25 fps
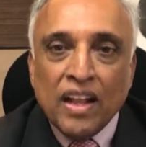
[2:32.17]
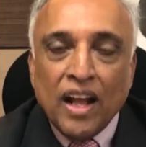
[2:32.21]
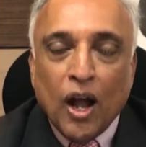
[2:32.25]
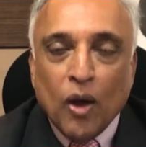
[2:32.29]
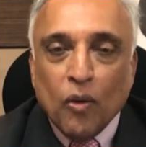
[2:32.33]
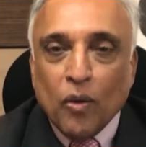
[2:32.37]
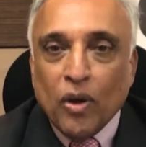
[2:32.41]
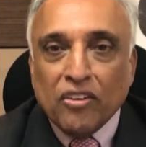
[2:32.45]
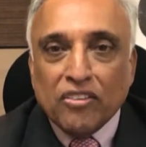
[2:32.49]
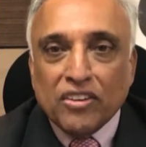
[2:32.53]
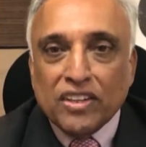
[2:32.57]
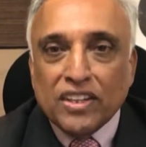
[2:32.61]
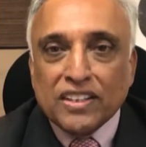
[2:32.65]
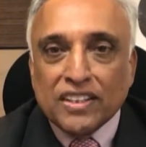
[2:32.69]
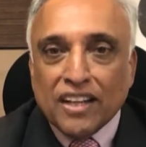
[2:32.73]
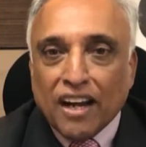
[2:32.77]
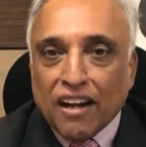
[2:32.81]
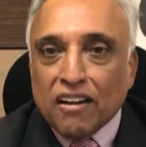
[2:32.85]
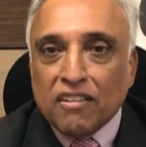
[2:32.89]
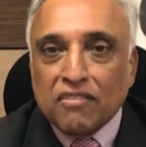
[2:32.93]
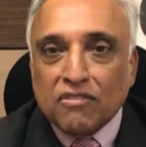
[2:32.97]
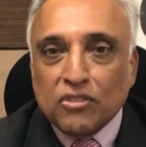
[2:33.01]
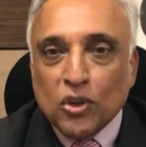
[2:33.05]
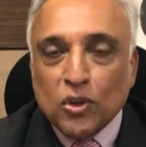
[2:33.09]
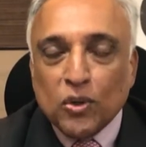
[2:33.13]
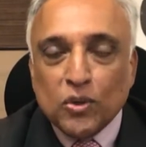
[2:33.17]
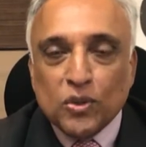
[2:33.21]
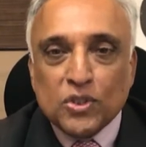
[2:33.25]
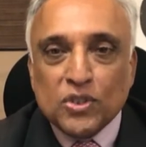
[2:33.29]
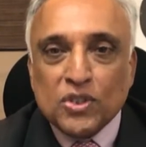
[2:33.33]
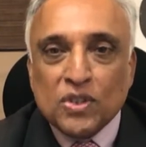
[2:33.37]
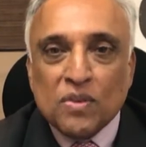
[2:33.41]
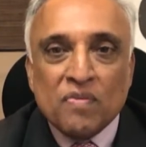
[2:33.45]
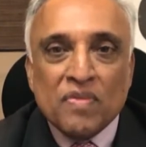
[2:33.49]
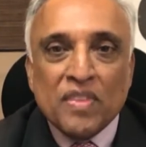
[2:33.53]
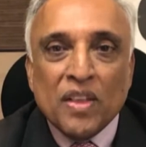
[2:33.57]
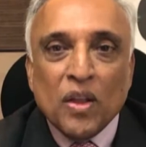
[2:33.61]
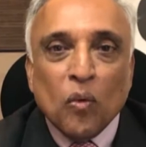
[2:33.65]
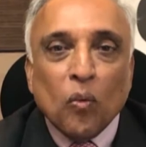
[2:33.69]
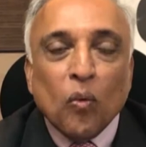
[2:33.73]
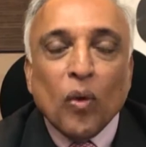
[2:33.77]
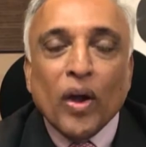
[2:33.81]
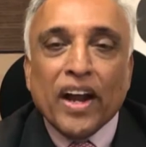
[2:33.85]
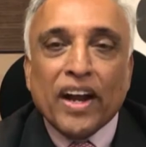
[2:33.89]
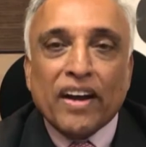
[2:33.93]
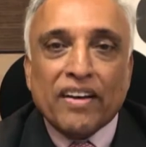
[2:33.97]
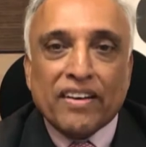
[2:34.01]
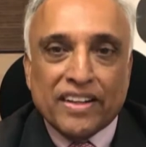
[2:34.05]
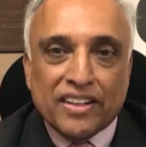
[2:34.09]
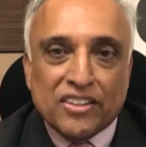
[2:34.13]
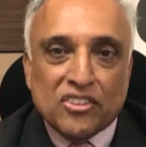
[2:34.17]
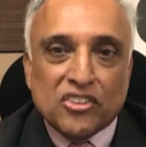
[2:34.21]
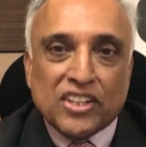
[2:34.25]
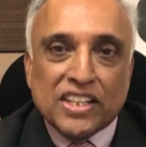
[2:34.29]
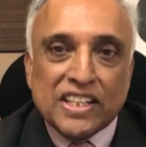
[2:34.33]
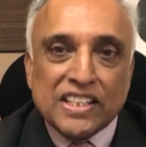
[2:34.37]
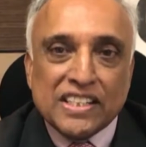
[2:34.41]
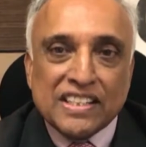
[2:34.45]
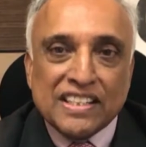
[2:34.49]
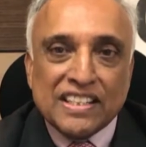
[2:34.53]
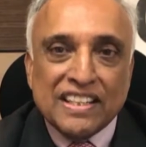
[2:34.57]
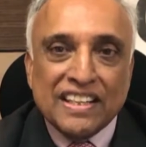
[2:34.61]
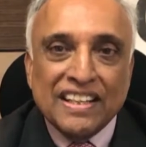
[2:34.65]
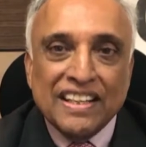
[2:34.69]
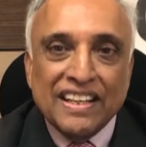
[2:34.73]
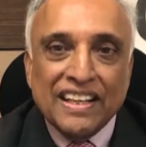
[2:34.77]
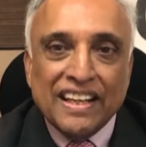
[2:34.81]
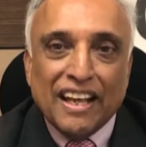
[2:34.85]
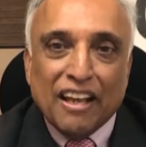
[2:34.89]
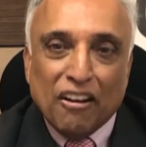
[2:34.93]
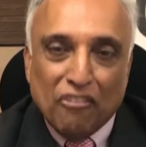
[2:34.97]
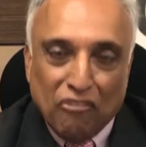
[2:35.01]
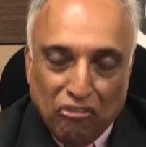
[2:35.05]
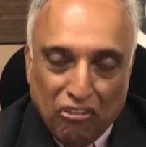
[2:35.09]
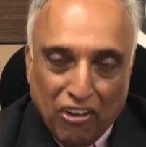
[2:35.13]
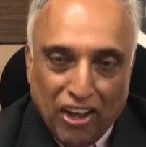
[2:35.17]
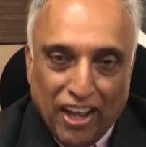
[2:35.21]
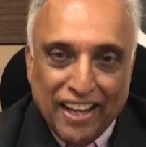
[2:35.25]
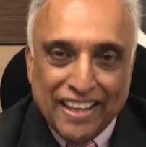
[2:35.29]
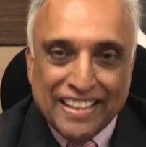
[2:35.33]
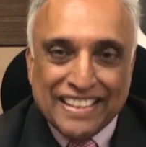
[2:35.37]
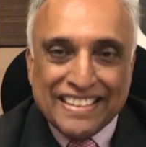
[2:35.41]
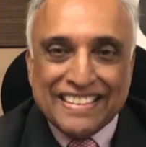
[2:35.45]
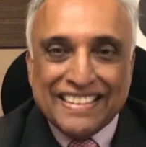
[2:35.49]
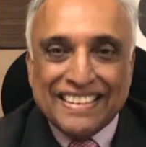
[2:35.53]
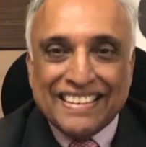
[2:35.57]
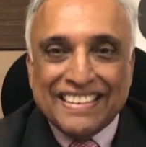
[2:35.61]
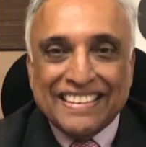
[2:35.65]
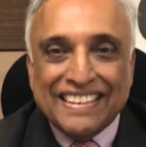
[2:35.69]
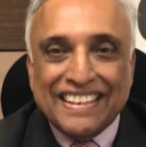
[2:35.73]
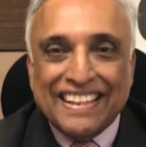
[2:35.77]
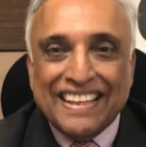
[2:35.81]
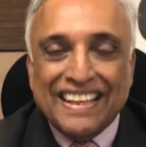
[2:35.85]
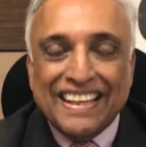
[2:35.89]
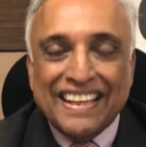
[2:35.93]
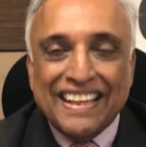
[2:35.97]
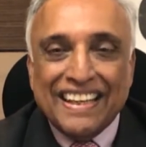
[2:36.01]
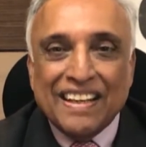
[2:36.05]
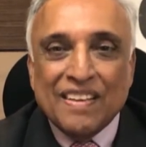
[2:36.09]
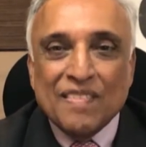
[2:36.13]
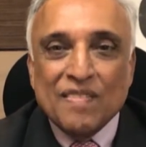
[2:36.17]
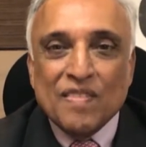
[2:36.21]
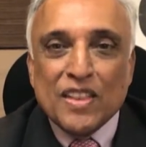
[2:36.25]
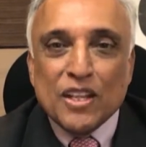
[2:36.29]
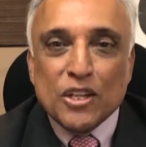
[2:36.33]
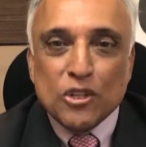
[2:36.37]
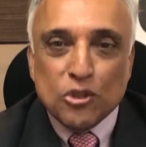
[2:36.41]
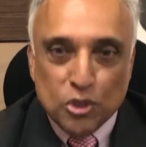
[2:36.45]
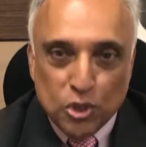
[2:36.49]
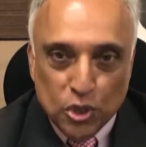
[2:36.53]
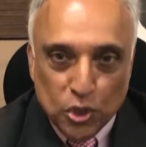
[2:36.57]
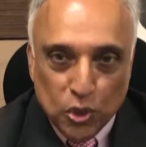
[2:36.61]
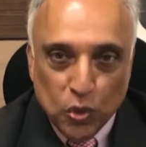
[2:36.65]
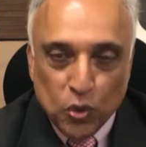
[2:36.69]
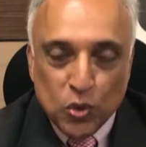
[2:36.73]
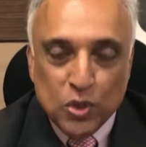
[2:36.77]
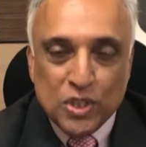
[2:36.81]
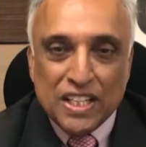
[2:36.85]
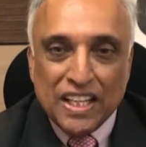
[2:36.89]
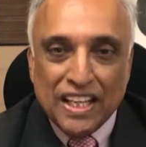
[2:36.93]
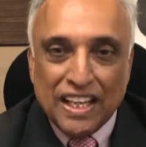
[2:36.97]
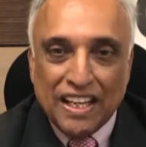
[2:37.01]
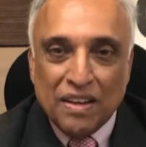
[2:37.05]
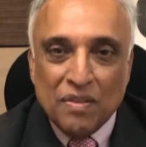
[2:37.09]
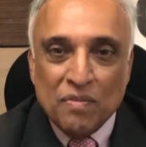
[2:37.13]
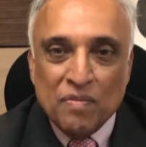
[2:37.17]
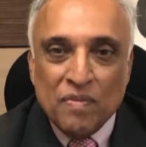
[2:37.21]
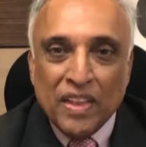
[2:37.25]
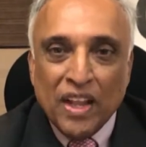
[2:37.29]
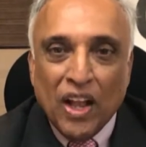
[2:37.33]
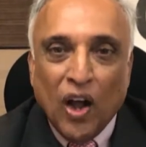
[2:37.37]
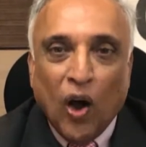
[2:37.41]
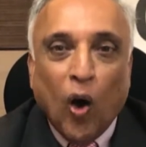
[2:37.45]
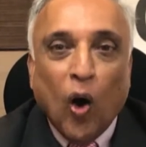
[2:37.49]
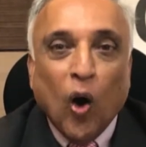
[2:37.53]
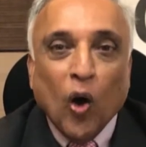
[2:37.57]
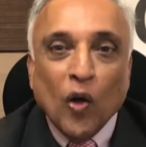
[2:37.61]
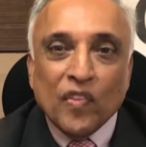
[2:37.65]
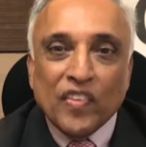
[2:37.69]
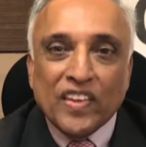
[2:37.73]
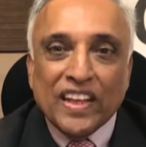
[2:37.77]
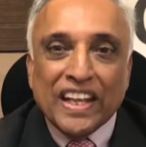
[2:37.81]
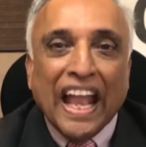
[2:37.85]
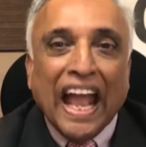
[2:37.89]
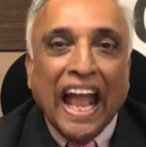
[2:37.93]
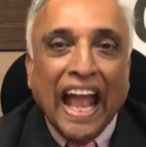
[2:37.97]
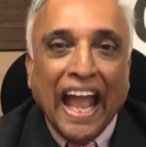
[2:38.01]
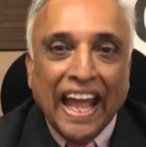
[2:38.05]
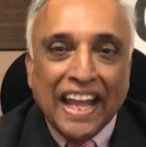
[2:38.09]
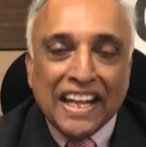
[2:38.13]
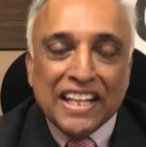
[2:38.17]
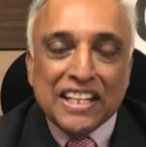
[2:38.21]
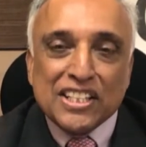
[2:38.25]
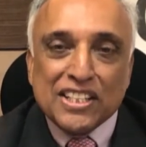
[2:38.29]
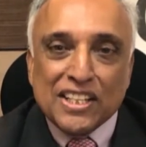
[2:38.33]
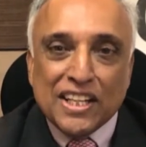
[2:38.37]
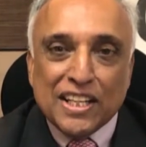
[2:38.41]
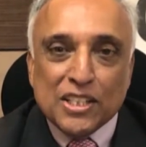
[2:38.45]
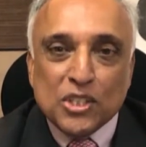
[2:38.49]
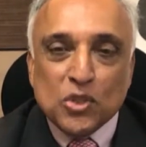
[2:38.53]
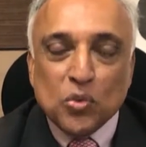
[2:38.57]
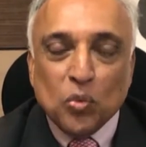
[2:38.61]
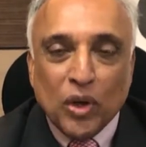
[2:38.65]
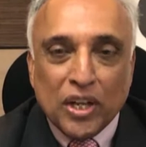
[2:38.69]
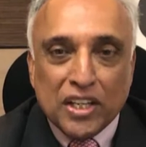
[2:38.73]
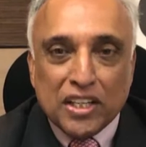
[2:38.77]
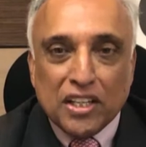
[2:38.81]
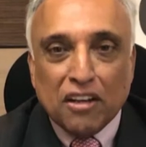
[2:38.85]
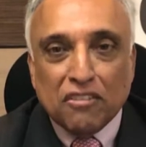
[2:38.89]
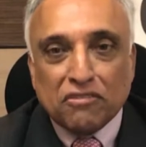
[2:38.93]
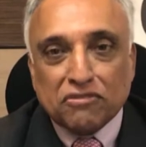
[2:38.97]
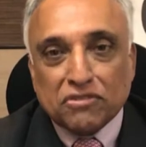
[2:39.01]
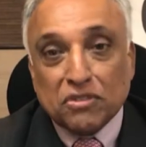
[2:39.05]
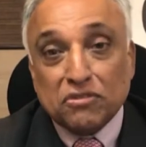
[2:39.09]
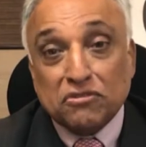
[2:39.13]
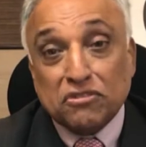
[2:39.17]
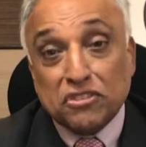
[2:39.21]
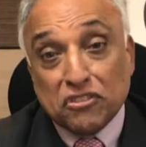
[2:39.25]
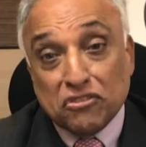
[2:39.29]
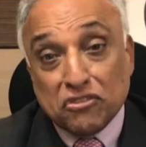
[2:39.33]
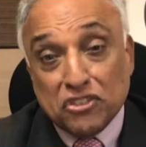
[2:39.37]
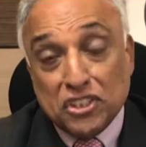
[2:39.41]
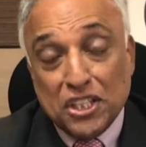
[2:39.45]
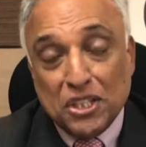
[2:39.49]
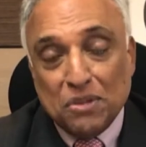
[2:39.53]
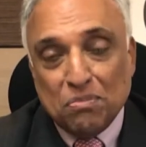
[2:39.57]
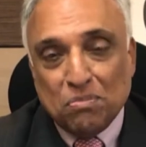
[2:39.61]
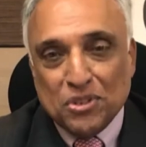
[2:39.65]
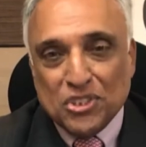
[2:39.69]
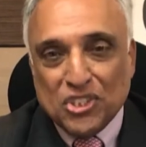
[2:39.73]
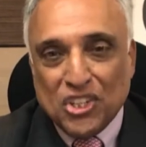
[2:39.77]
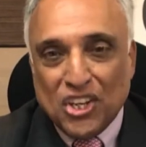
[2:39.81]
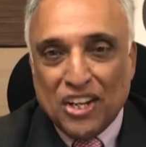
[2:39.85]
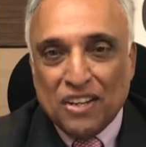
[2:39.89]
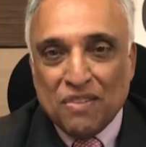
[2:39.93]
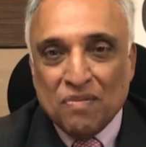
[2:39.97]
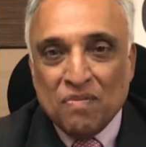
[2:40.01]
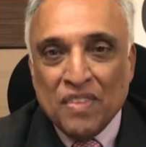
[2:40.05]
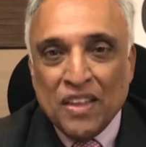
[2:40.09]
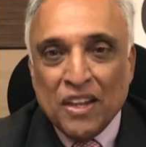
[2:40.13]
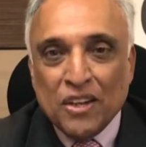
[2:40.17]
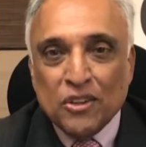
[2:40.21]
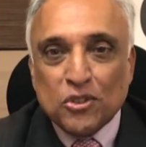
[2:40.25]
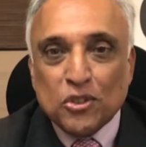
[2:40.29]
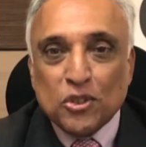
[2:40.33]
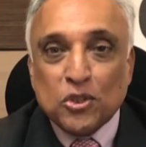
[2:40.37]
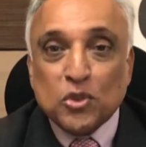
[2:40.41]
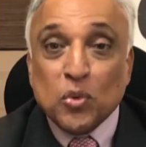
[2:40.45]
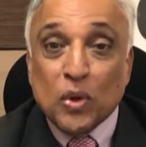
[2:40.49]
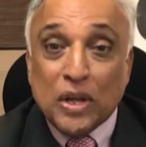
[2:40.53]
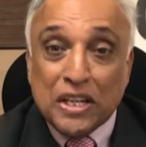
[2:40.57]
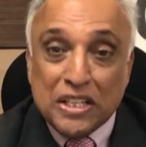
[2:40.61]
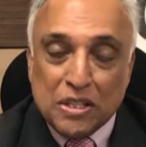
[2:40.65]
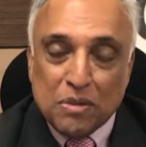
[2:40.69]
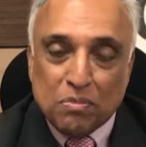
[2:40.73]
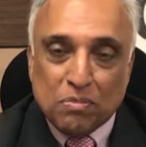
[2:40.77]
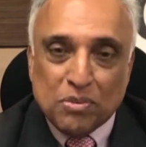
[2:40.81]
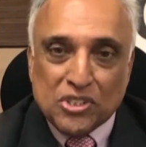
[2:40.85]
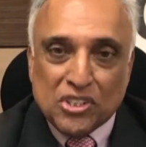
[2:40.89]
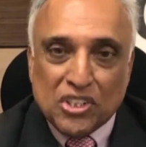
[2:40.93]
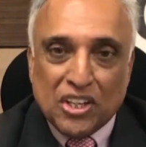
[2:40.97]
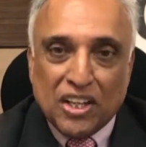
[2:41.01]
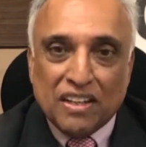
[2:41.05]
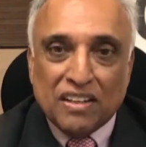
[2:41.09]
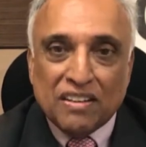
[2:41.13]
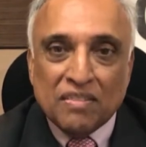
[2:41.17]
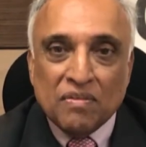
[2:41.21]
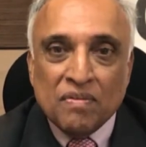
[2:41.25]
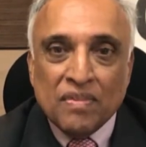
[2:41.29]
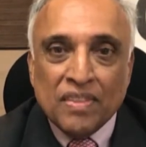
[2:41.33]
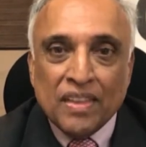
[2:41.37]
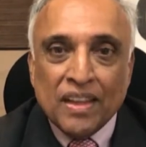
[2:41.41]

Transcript: However, none of those were addressed. In fact, the duty on the handsets went up from 15% to 20%.